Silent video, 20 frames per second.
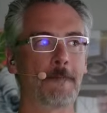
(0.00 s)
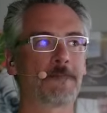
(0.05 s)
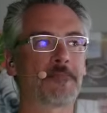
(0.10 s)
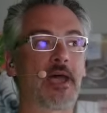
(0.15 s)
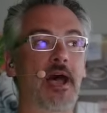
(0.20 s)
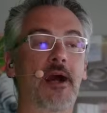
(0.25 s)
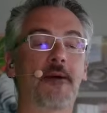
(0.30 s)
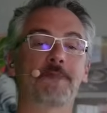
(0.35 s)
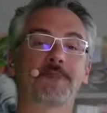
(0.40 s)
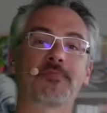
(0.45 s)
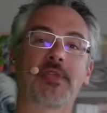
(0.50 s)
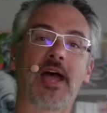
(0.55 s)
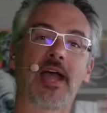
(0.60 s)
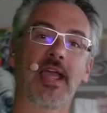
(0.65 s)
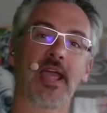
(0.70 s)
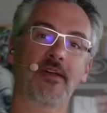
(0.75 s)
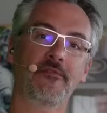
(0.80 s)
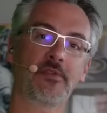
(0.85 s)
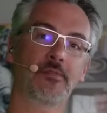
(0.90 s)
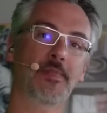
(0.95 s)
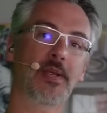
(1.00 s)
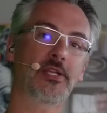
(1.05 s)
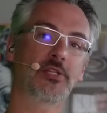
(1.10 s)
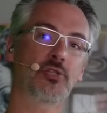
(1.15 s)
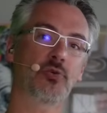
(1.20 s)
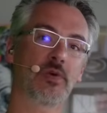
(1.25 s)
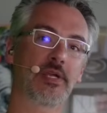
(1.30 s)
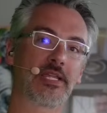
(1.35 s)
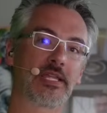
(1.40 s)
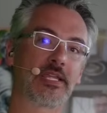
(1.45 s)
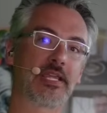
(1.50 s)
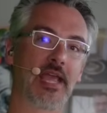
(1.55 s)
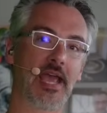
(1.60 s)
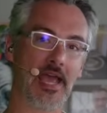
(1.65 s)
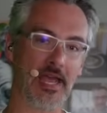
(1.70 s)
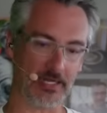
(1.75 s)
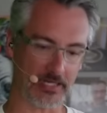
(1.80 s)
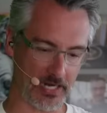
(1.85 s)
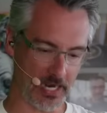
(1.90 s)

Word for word: Um, I haven't been to it yet.